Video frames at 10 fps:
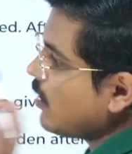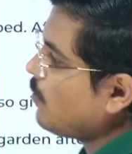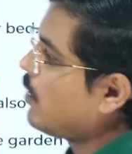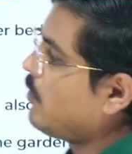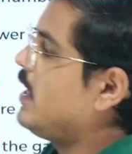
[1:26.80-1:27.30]
number
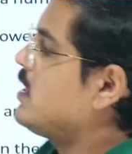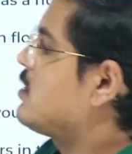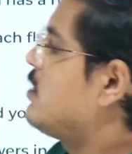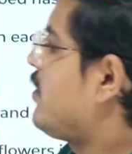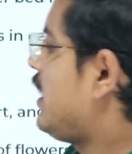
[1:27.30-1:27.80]
of days
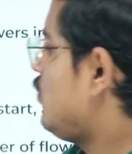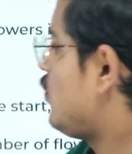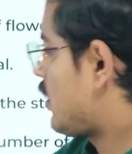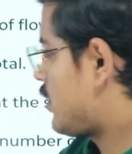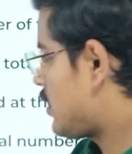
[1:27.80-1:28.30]
the fairy
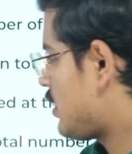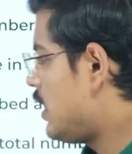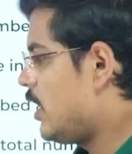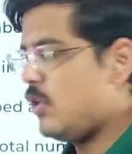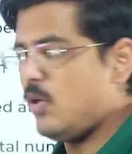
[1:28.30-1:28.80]
works.
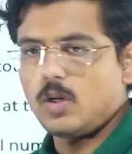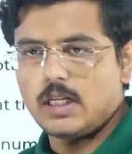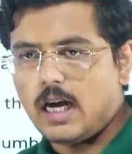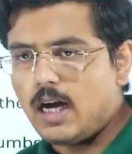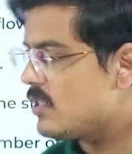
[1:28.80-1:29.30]
Your
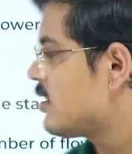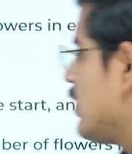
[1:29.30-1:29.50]
task